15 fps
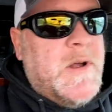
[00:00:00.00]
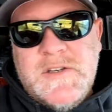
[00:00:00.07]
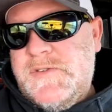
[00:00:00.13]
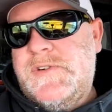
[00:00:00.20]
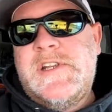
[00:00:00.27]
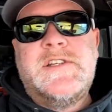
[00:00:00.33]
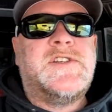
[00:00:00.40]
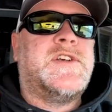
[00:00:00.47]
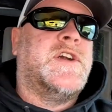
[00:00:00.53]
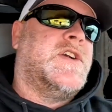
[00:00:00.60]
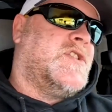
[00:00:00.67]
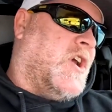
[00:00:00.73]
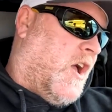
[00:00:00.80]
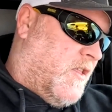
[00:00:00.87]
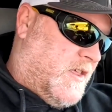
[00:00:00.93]
bunch of
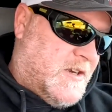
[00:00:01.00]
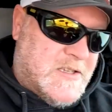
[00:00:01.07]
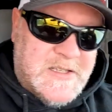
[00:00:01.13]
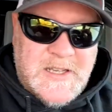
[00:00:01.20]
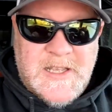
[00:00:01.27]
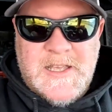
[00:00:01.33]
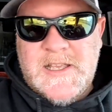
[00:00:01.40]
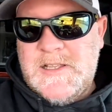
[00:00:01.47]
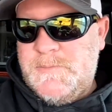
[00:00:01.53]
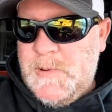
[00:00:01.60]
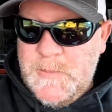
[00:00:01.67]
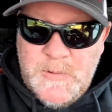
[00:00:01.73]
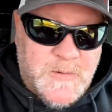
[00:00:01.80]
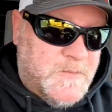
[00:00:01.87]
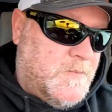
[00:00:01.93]
research, all this thing,
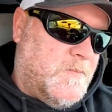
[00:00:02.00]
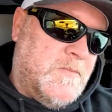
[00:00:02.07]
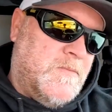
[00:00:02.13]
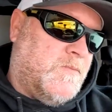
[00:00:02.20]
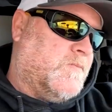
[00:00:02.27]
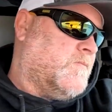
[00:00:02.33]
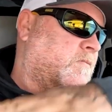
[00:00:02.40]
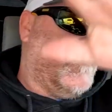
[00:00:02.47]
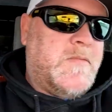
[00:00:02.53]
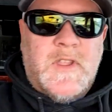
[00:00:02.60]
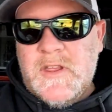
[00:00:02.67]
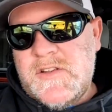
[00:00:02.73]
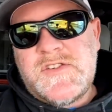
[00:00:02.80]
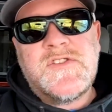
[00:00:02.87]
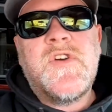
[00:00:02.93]
people,
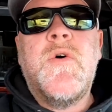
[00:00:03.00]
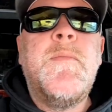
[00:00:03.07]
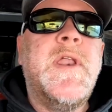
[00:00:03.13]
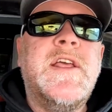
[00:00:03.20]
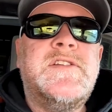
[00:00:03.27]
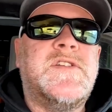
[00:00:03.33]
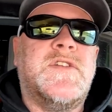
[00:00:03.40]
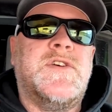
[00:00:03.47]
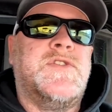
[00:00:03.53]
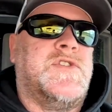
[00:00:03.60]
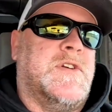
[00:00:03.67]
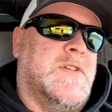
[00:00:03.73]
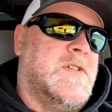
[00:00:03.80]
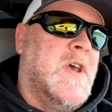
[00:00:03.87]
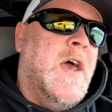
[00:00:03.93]
so many
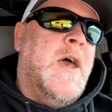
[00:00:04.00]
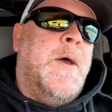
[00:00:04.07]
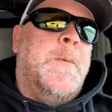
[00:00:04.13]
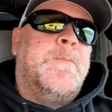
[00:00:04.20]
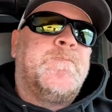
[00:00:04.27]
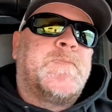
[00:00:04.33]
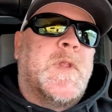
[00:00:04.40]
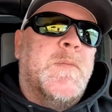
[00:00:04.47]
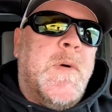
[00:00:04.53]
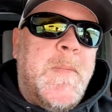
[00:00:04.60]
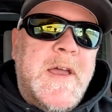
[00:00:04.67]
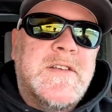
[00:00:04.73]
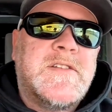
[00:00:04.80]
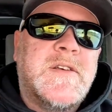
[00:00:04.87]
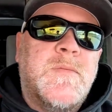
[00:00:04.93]
solutions. But
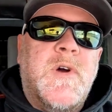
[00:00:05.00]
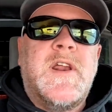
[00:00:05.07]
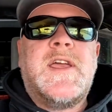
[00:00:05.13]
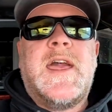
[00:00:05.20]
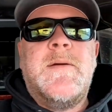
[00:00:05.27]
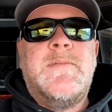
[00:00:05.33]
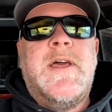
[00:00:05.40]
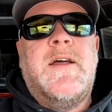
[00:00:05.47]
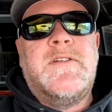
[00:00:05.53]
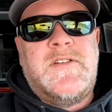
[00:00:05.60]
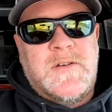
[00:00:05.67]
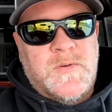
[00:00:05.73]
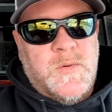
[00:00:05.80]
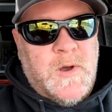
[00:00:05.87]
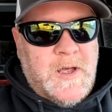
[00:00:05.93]
basically what it came down
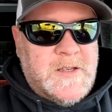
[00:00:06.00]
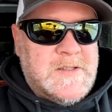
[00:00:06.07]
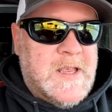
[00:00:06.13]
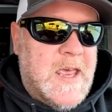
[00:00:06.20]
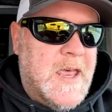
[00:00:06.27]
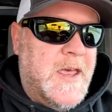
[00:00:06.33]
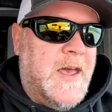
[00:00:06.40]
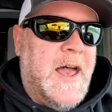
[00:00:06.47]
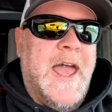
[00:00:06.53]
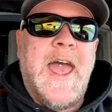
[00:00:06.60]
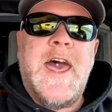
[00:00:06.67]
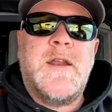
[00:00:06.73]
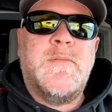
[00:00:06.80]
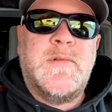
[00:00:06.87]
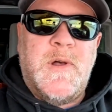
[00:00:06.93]
to was I
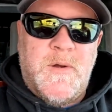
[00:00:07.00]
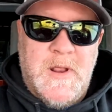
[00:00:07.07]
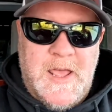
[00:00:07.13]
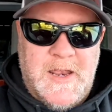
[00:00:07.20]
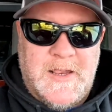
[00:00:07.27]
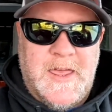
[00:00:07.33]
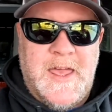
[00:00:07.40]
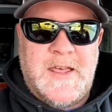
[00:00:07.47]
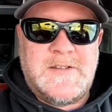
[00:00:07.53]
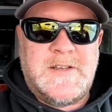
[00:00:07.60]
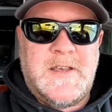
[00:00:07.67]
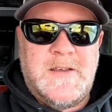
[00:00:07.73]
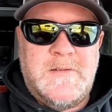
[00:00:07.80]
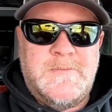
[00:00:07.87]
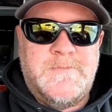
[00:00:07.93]
had a blown head
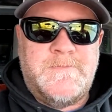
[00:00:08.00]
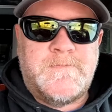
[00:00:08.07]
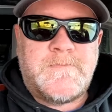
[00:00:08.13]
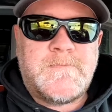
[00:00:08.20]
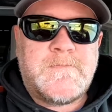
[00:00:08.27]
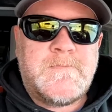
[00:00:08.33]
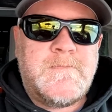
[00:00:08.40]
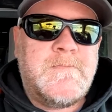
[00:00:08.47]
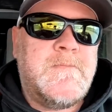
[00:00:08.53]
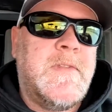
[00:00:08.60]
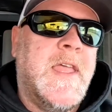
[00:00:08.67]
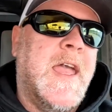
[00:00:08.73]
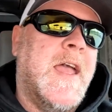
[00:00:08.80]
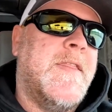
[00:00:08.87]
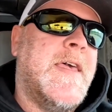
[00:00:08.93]
gasket.
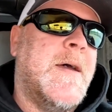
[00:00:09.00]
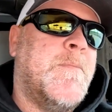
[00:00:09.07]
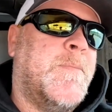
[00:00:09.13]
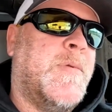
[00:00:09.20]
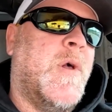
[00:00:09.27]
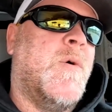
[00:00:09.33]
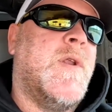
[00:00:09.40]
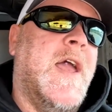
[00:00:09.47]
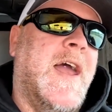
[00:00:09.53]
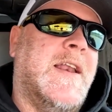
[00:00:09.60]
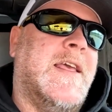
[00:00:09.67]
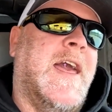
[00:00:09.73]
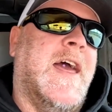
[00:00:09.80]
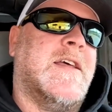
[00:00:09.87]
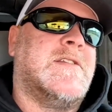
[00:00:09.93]
And that blown
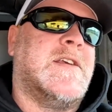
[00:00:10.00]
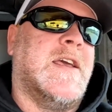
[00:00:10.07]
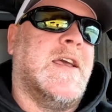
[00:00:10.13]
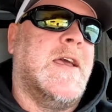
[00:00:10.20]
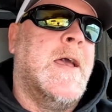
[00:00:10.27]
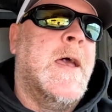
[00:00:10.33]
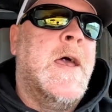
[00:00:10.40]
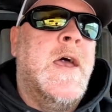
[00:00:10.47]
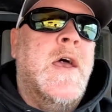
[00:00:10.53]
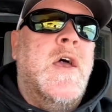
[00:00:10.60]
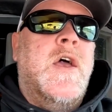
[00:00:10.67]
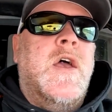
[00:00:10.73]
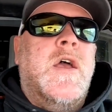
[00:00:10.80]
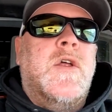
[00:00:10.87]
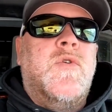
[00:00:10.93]
head gasket,
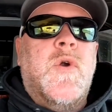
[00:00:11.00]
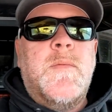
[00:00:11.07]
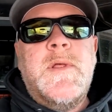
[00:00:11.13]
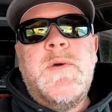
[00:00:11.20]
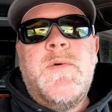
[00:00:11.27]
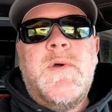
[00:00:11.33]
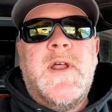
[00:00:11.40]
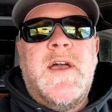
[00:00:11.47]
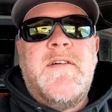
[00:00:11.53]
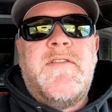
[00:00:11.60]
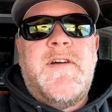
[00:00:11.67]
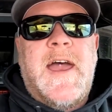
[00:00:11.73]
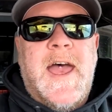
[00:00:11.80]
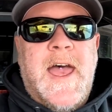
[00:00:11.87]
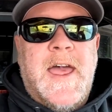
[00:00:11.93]
normally when I've
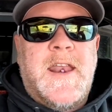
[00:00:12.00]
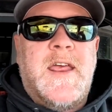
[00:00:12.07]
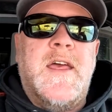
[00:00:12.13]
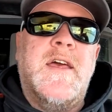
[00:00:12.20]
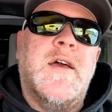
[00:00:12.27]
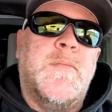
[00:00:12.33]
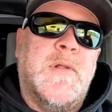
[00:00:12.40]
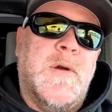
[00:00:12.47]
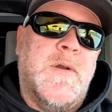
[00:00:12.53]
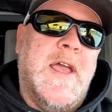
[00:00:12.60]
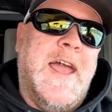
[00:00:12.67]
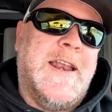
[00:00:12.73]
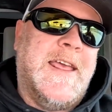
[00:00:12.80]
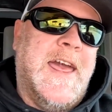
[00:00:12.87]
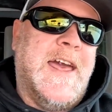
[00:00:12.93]
had a blown
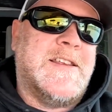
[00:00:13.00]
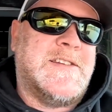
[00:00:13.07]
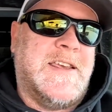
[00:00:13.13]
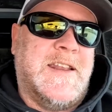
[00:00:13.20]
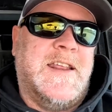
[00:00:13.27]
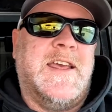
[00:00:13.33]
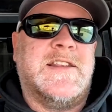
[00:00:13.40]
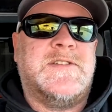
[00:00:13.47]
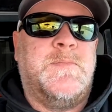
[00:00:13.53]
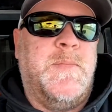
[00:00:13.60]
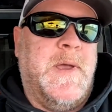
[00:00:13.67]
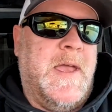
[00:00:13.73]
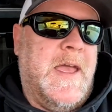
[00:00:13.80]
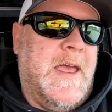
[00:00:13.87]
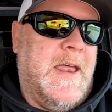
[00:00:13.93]
head gasket, it's
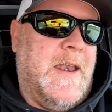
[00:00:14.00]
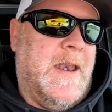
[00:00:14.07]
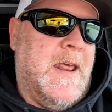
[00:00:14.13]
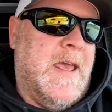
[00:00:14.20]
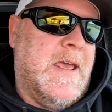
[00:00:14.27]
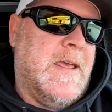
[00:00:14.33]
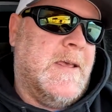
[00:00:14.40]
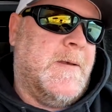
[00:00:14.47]
been,